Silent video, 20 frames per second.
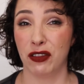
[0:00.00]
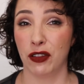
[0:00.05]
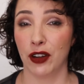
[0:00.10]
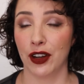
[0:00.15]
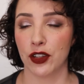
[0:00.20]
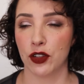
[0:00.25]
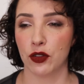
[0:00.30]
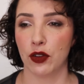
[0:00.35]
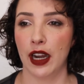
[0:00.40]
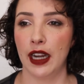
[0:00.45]

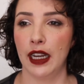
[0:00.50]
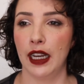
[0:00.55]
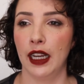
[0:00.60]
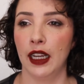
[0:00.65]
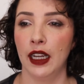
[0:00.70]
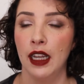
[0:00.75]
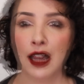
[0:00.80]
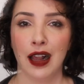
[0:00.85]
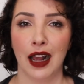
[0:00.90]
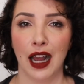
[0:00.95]

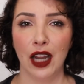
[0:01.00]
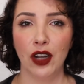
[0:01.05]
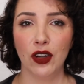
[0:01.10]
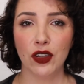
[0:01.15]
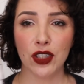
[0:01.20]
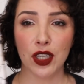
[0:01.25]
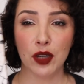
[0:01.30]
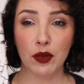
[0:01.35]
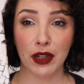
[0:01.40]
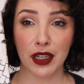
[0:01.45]
frustrating. I
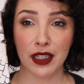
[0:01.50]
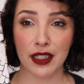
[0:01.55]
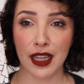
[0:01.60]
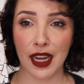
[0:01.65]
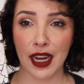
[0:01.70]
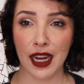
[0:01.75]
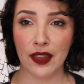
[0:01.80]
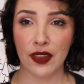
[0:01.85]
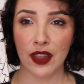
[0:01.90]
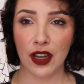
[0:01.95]
also want to
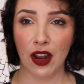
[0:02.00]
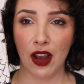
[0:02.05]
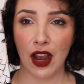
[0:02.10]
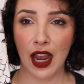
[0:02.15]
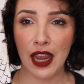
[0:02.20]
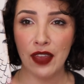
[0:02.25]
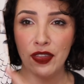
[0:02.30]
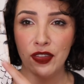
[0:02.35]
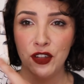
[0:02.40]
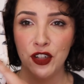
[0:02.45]
say
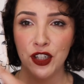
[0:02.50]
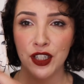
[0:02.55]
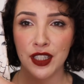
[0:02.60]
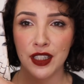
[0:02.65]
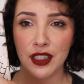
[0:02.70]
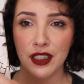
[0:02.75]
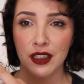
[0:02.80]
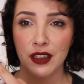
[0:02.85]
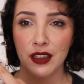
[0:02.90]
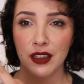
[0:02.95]
that